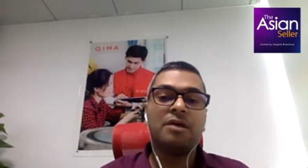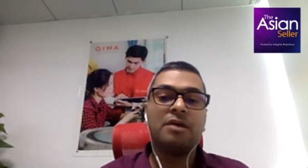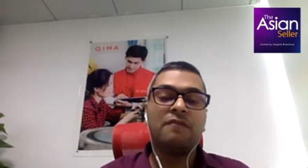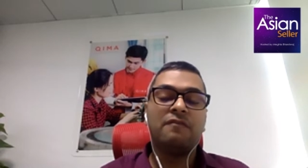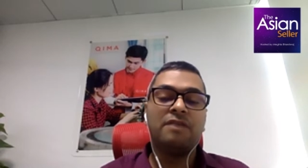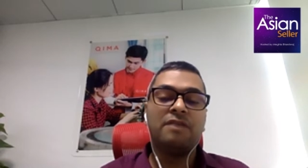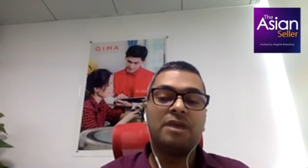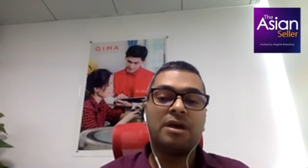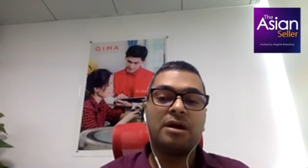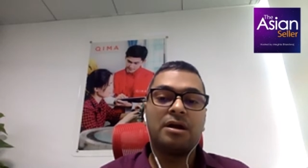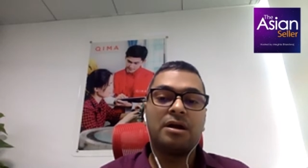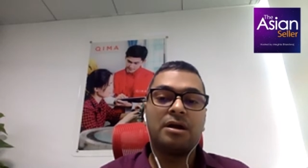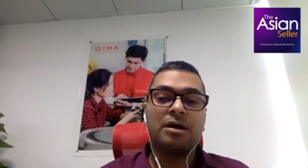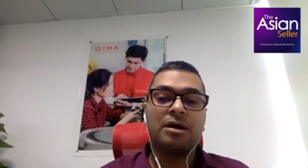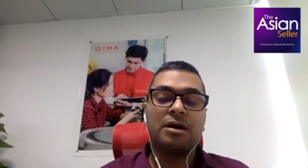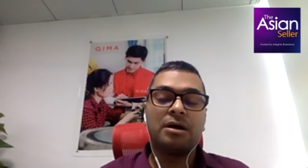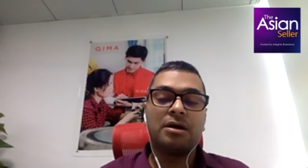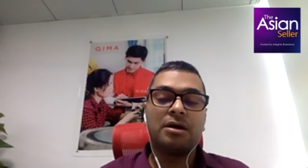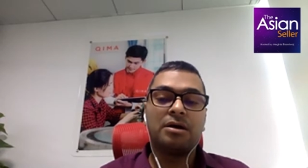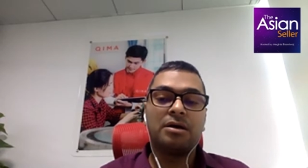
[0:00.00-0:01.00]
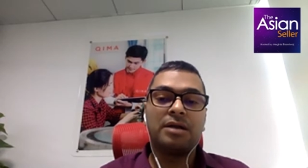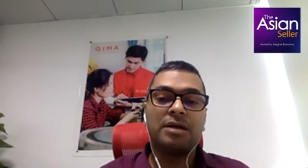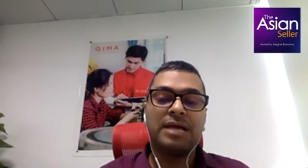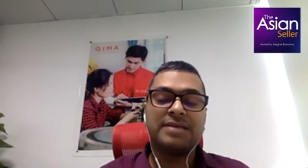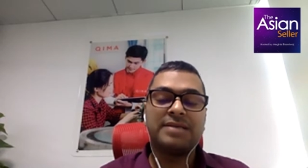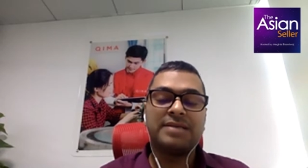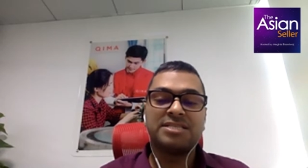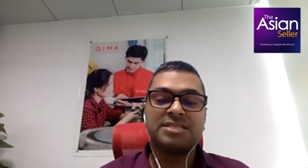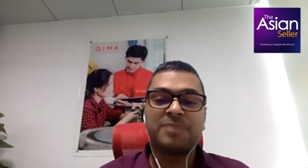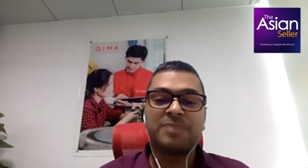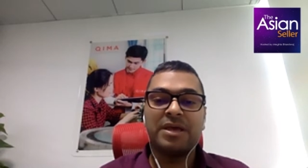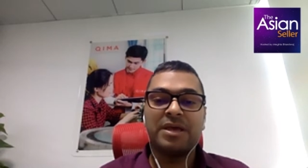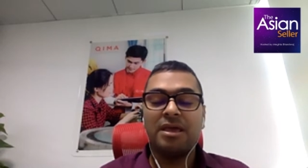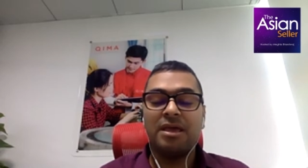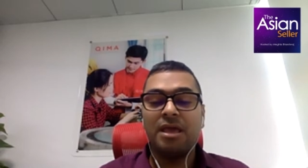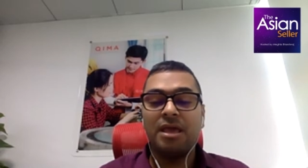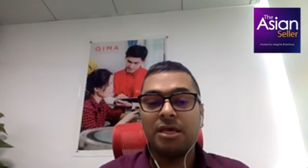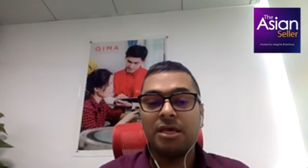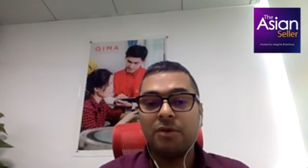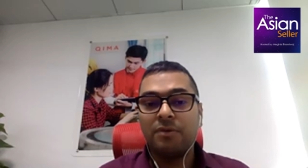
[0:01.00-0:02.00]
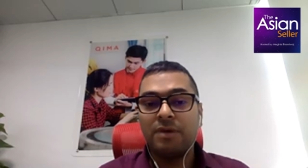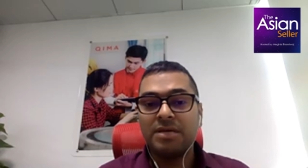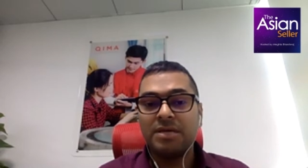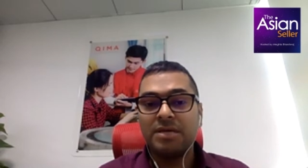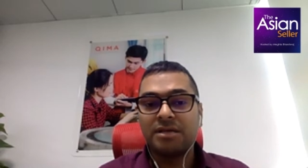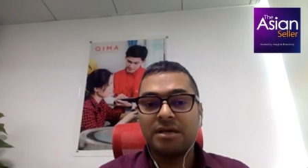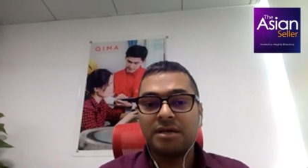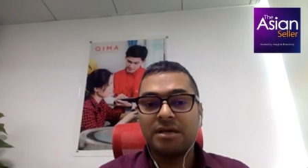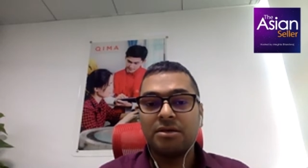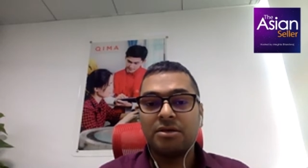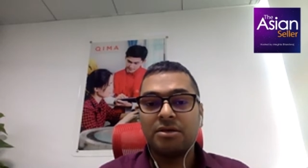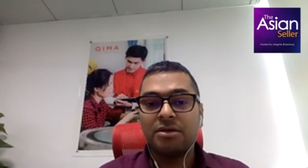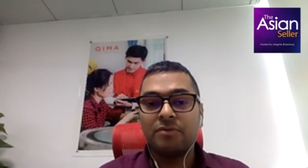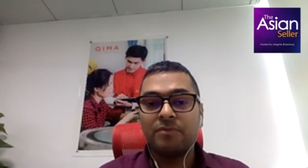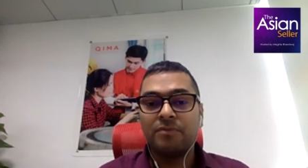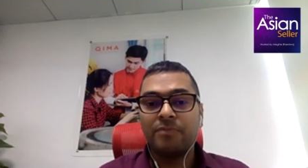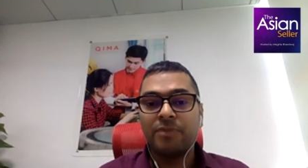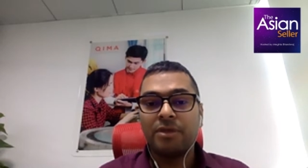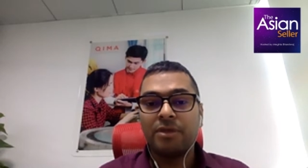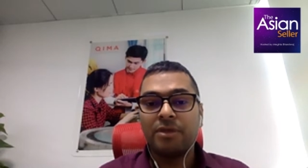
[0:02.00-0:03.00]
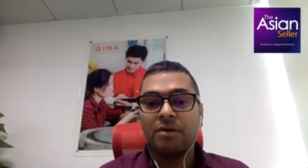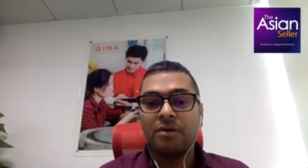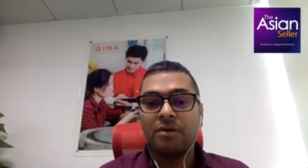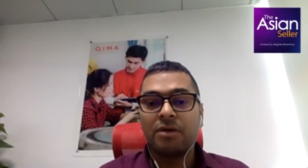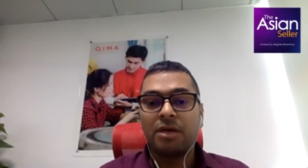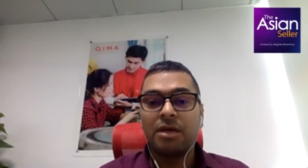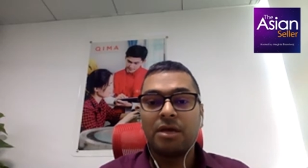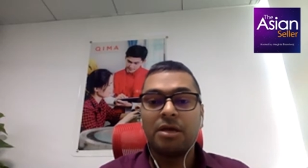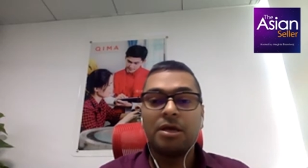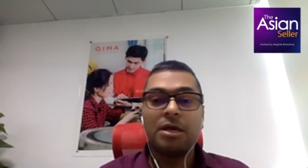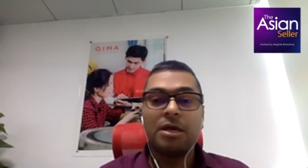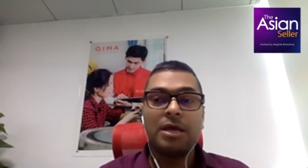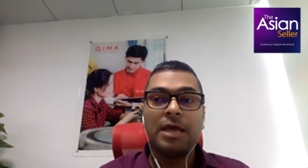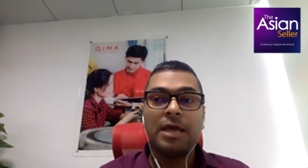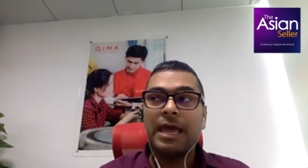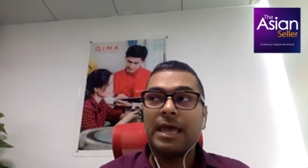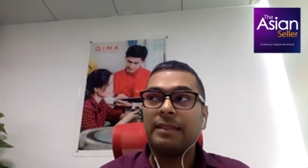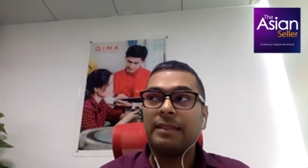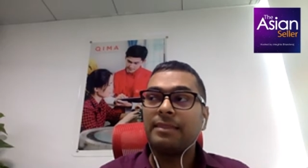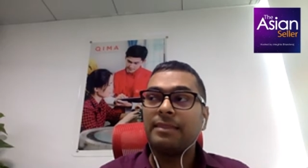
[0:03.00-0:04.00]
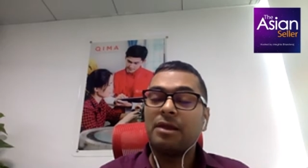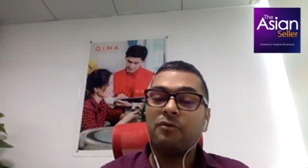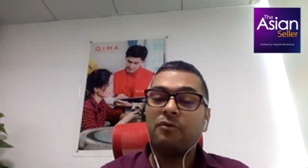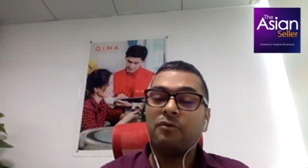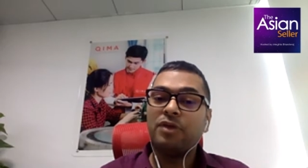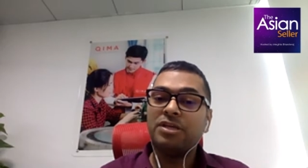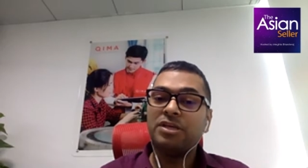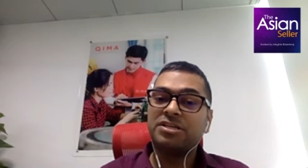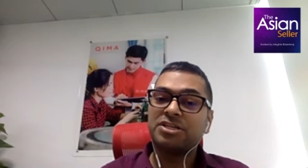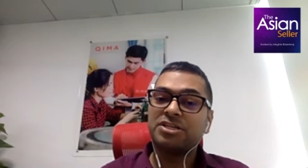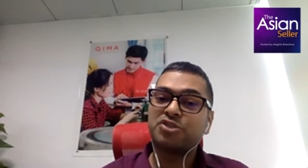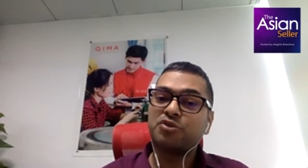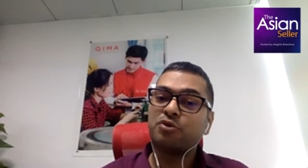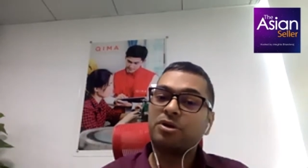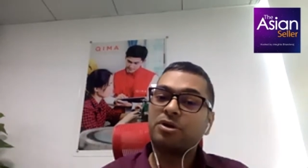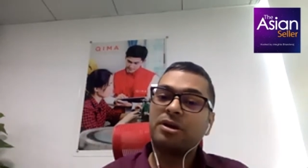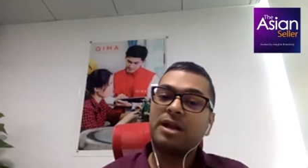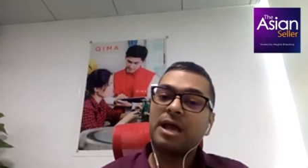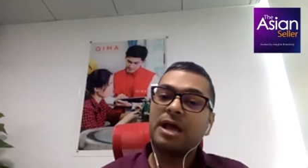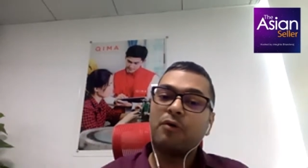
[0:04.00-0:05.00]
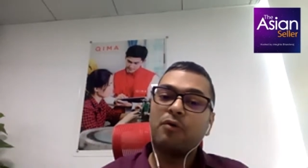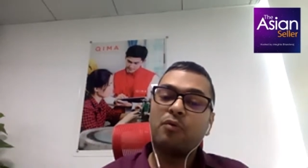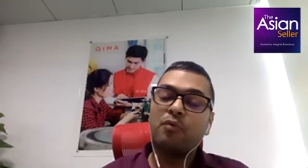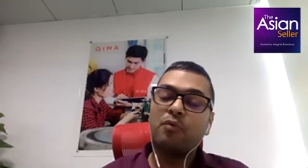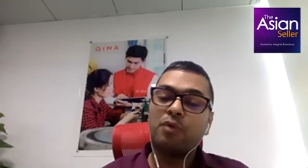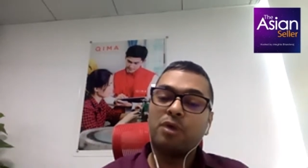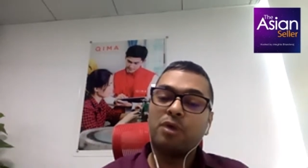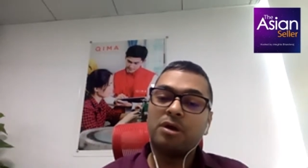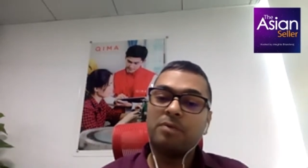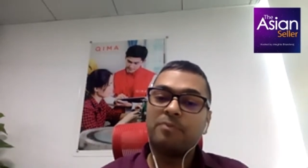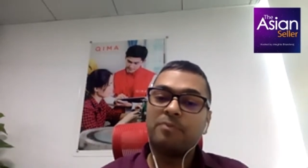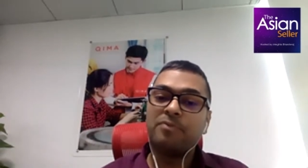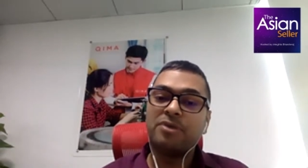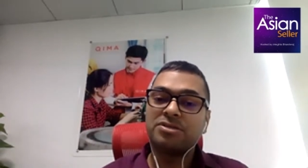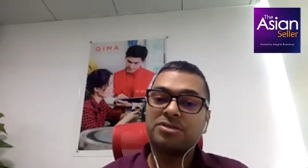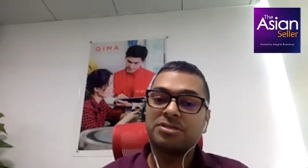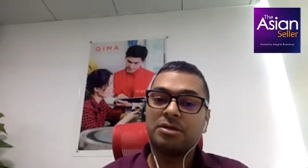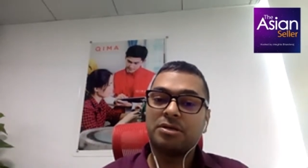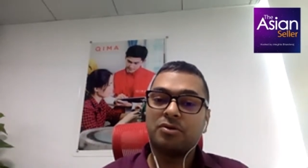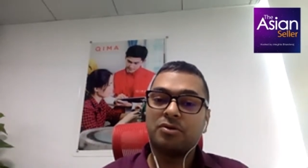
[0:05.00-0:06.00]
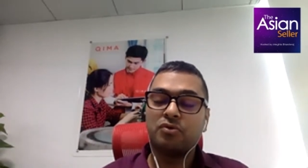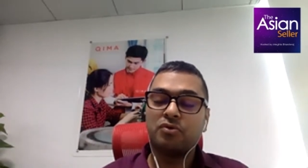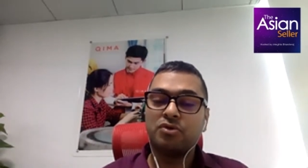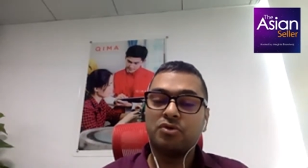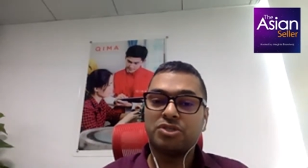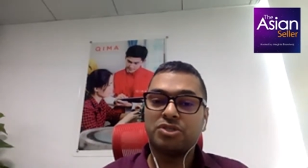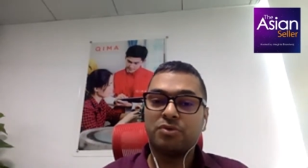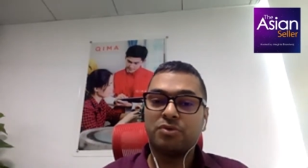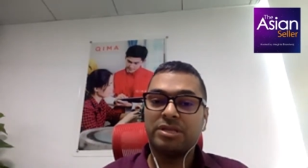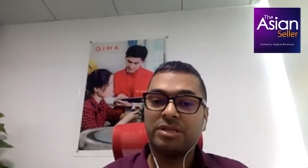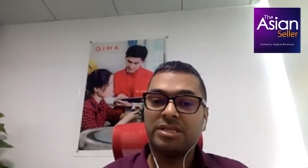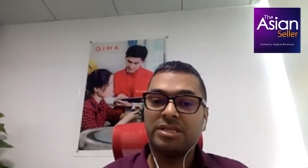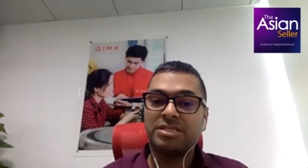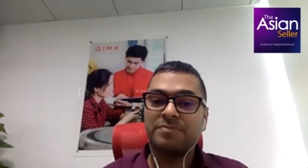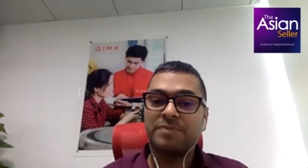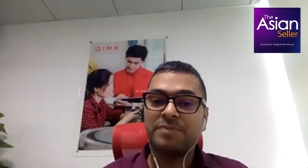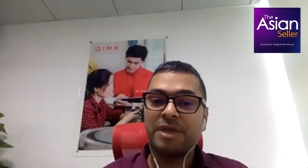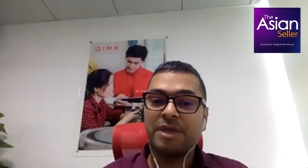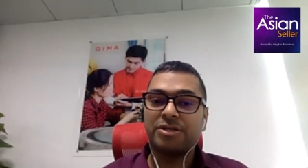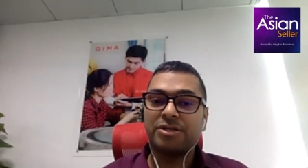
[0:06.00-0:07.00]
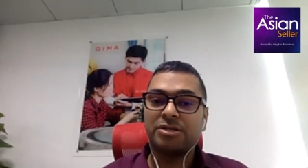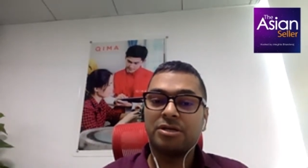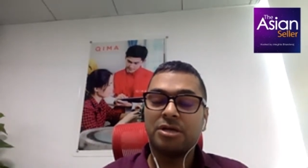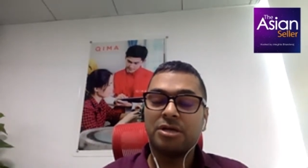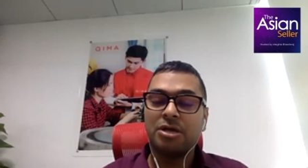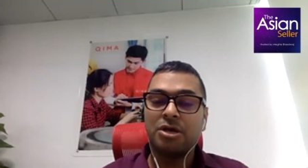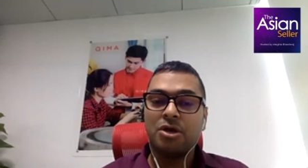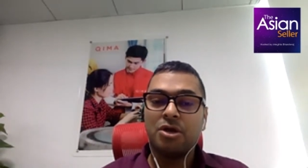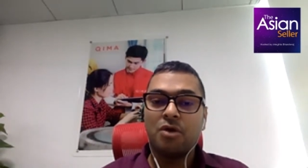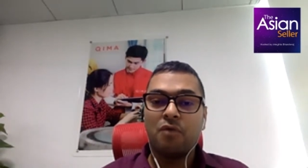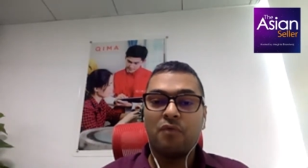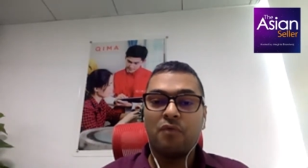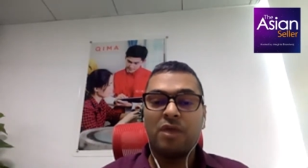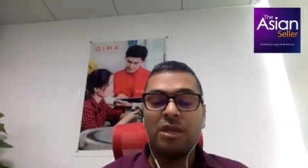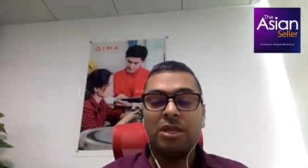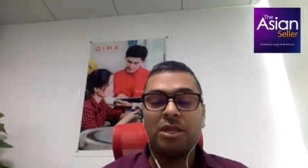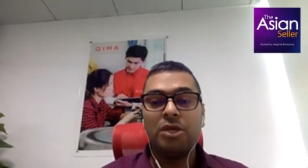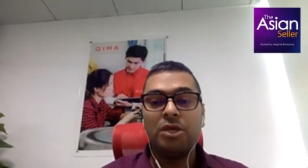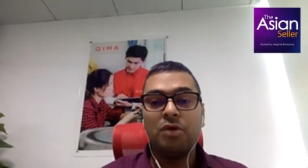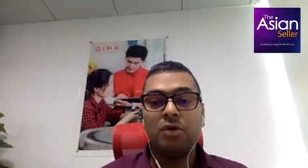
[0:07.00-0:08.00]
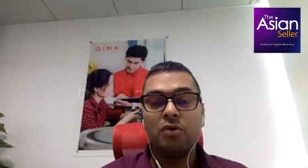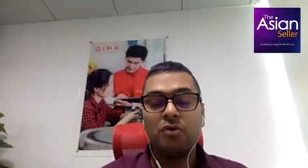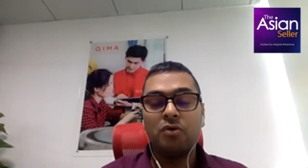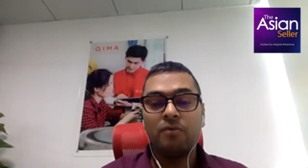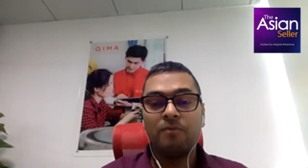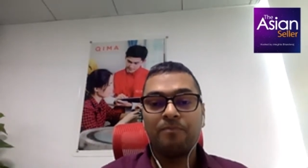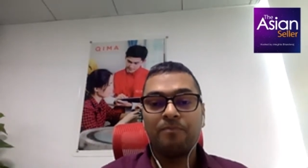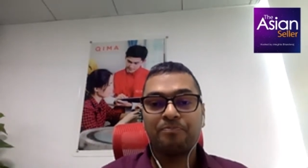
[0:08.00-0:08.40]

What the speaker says: We are licensed by AQSIQ. Okay. And then we just don't rely on one person who is doing the inspection. When you